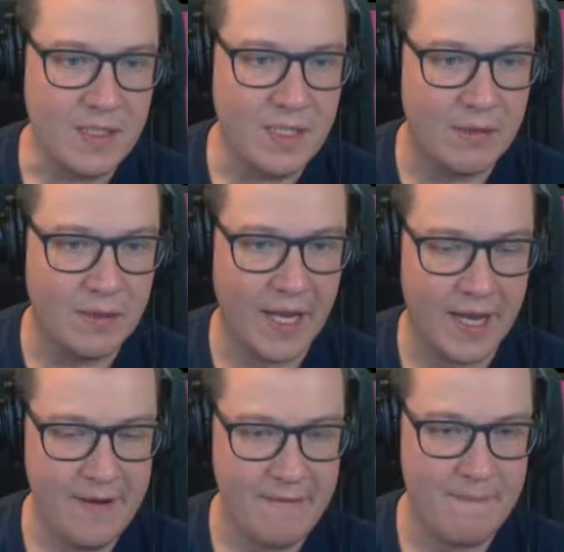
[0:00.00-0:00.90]

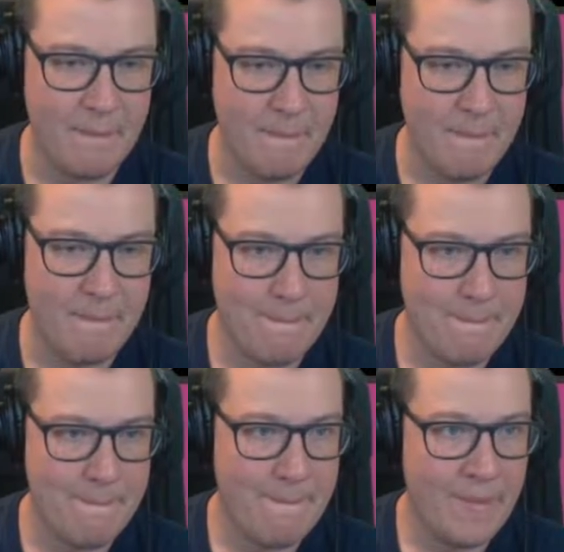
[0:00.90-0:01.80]
Okay.
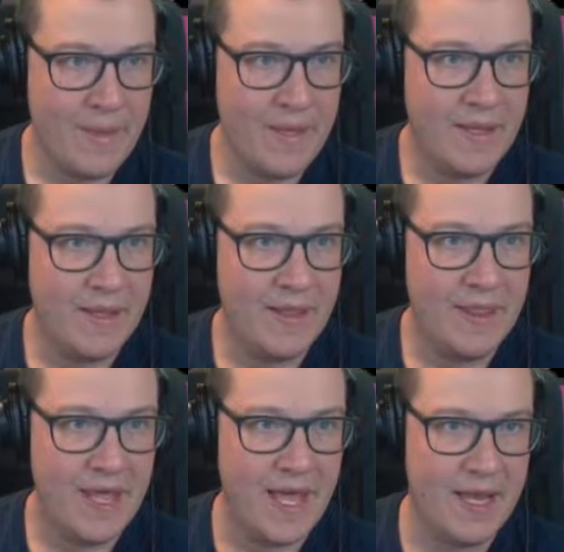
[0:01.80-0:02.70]
And
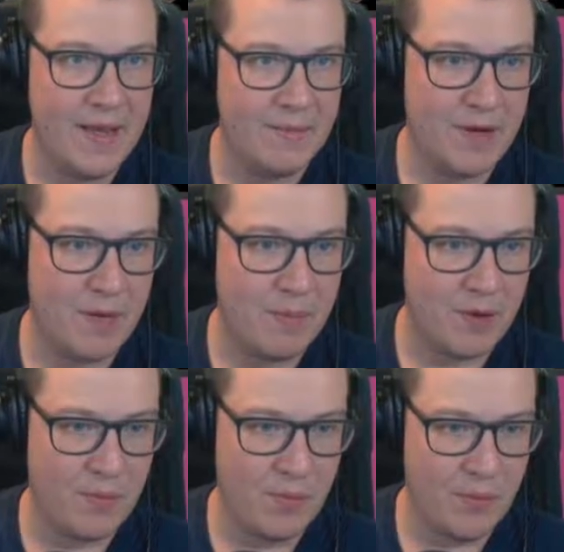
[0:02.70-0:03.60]
then we're going to put
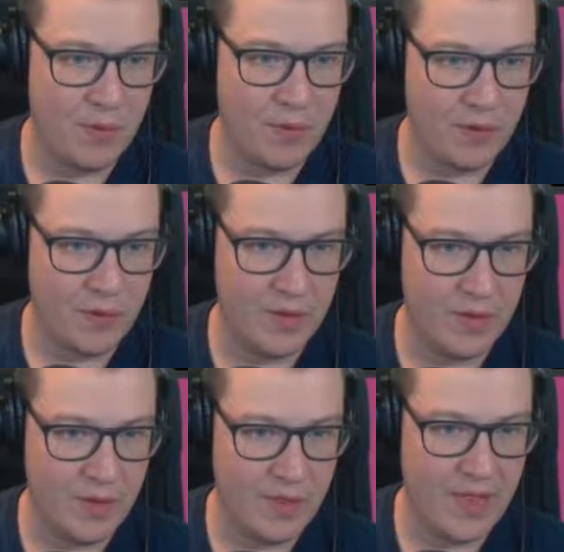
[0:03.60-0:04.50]
a wall
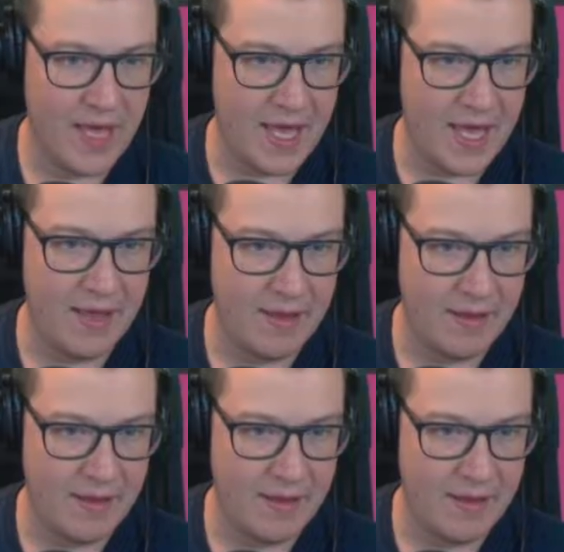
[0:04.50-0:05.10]
there.